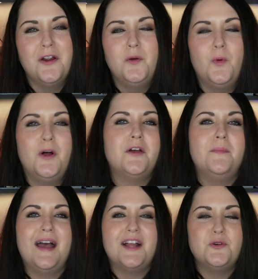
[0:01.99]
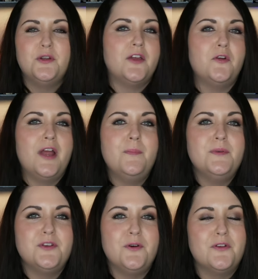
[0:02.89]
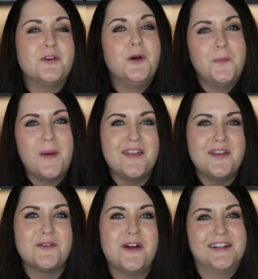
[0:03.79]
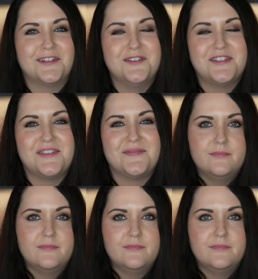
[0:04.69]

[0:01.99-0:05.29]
and welcome back to another episode of Copilot Chronicles.